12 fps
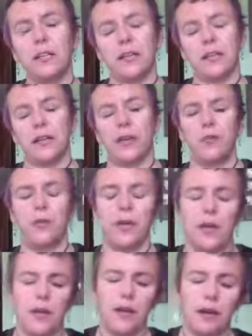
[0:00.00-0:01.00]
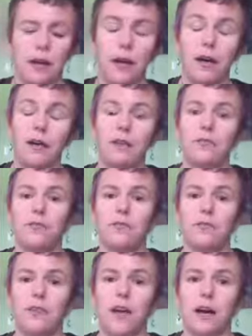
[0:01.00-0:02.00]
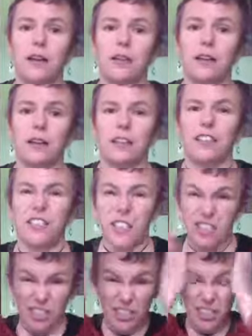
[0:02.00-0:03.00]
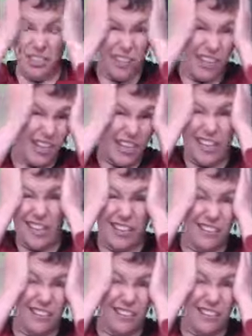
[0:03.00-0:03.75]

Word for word: It can help uh, if you've got a lot of congestion in your head,